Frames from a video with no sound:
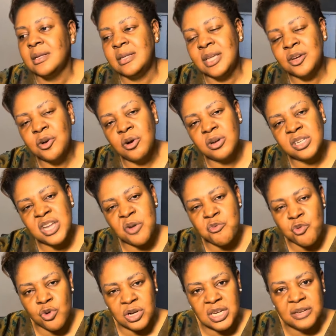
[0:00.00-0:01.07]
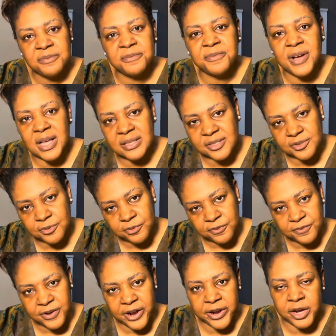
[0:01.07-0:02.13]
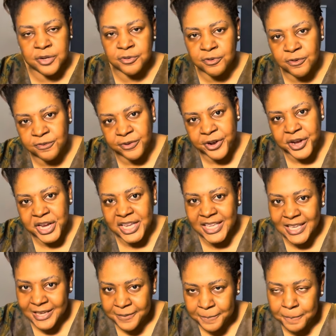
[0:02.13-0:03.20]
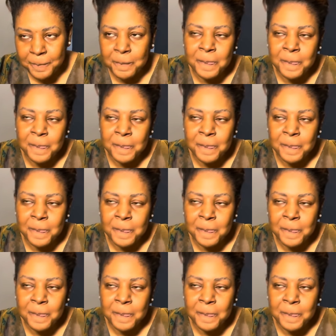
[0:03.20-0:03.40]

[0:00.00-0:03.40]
they call them rolling fast over and over again